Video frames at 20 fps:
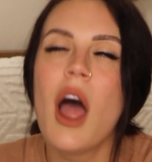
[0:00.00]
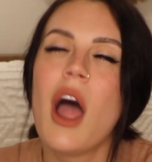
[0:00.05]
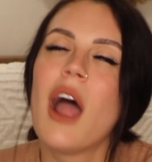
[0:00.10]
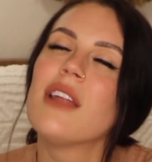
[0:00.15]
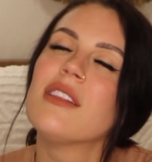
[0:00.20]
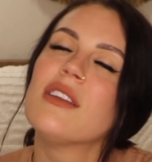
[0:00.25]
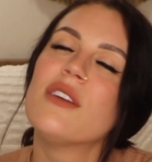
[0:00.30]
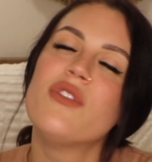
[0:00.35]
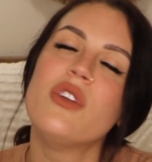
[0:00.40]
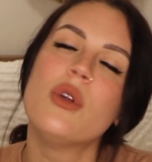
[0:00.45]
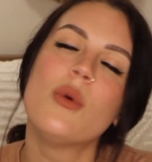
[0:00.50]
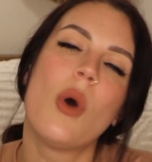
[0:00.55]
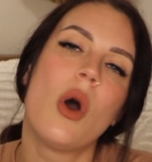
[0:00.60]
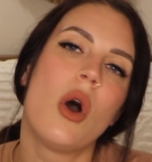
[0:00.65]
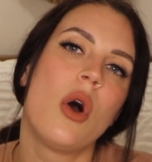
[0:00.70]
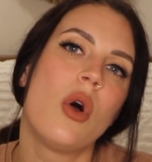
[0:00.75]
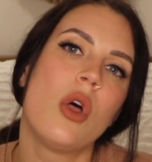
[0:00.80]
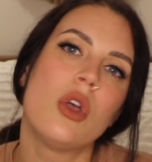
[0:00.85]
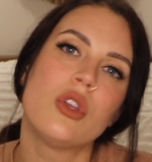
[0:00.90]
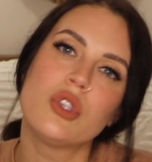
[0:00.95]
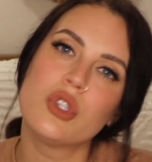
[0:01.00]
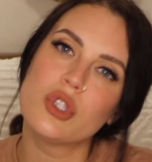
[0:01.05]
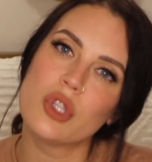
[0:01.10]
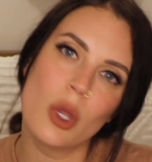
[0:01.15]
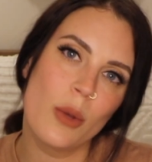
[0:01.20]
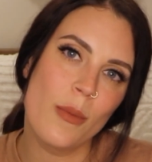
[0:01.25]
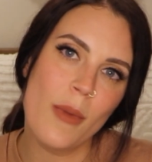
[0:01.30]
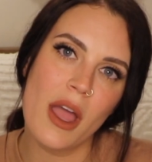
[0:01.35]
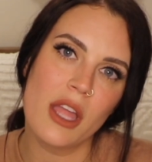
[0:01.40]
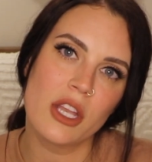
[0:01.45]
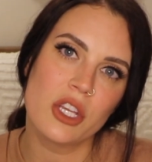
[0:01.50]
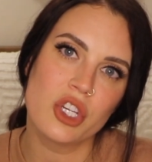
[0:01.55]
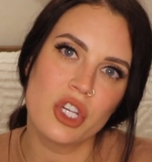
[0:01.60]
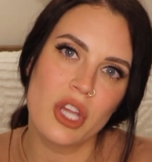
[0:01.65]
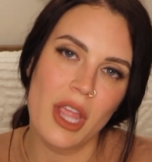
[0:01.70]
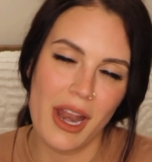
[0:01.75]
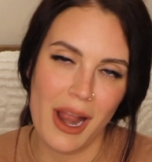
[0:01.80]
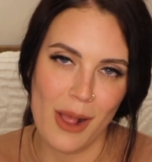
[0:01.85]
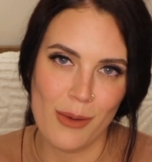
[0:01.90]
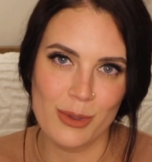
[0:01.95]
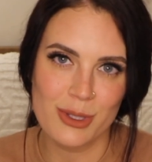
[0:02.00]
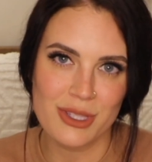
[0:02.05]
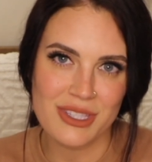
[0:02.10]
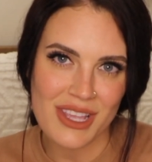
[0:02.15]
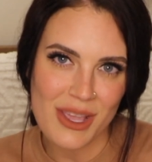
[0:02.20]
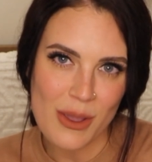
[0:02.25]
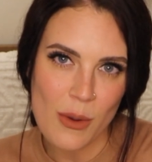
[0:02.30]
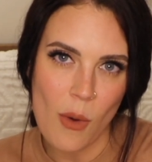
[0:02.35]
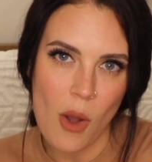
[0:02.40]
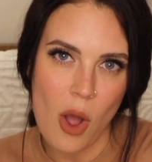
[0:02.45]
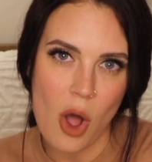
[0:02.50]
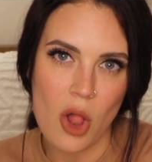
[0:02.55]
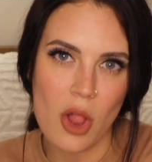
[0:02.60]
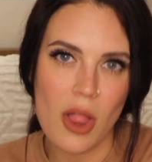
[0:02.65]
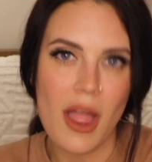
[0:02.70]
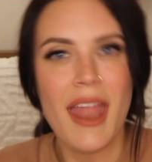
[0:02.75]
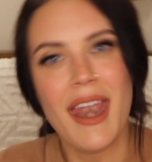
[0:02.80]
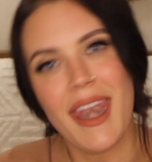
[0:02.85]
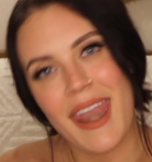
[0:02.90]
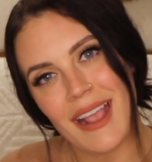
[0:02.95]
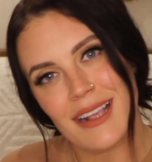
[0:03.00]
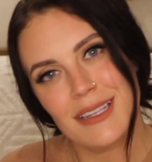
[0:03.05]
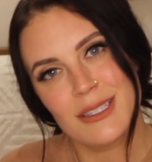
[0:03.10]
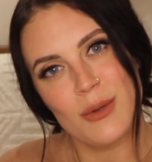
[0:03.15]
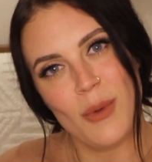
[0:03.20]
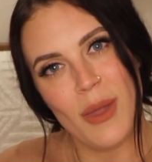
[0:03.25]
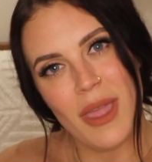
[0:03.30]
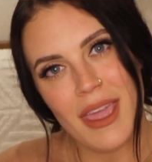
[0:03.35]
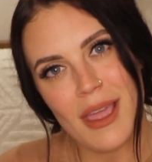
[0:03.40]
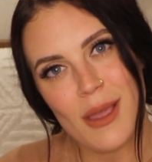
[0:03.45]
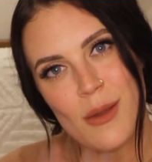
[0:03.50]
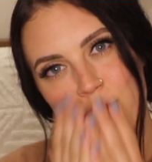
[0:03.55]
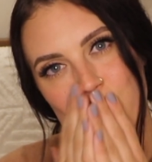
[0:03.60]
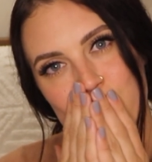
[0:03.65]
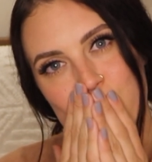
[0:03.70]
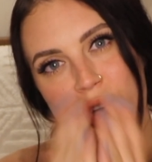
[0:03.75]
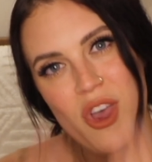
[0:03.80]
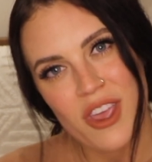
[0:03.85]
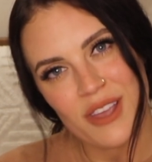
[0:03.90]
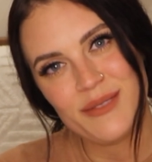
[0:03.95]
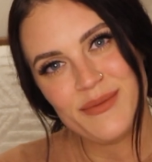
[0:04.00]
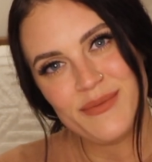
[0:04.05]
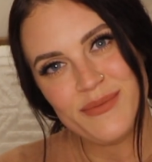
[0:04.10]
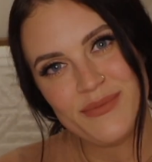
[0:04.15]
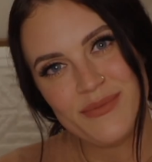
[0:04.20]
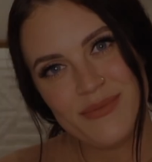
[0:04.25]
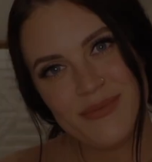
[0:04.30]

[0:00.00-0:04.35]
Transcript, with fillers: I love you all so much and I will see you all next week. Tell